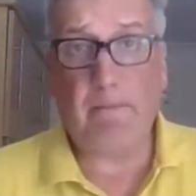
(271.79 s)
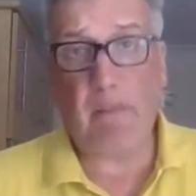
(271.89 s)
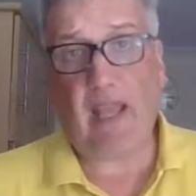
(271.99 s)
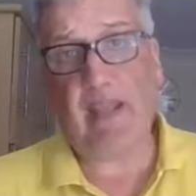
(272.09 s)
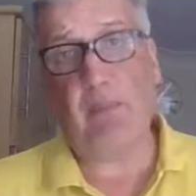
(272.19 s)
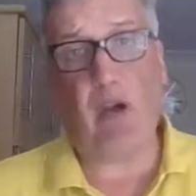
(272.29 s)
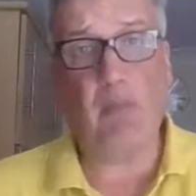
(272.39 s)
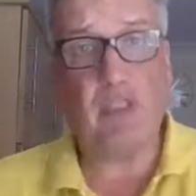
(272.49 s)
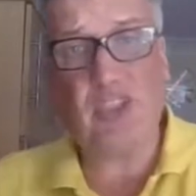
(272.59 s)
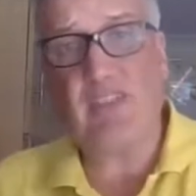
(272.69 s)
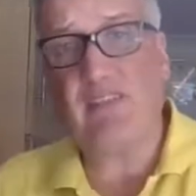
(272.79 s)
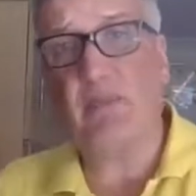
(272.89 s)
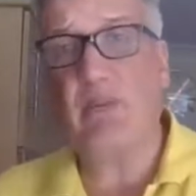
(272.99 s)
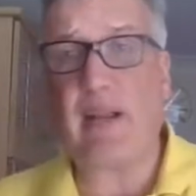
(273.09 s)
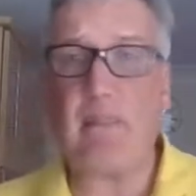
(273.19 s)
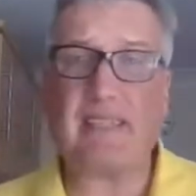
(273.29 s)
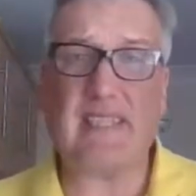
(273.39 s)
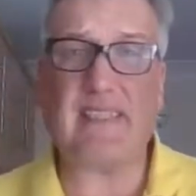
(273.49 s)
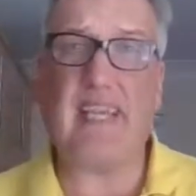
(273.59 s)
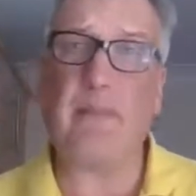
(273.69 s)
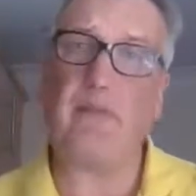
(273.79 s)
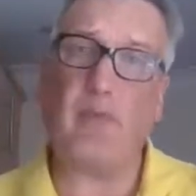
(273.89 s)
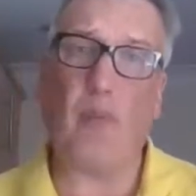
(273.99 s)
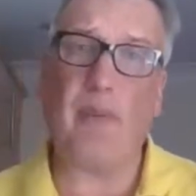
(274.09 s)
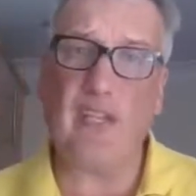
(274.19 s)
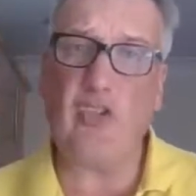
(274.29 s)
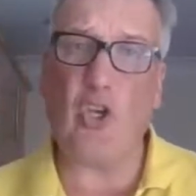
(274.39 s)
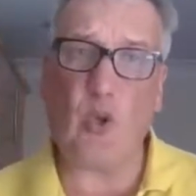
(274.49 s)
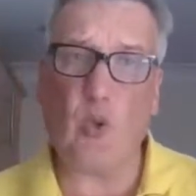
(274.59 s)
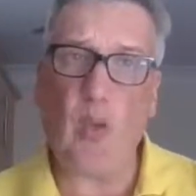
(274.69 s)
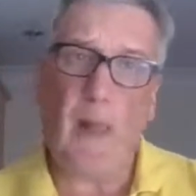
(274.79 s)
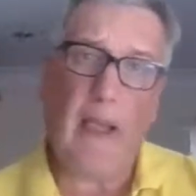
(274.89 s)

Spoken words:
And then we'll just give some pragmatic tips for what we can do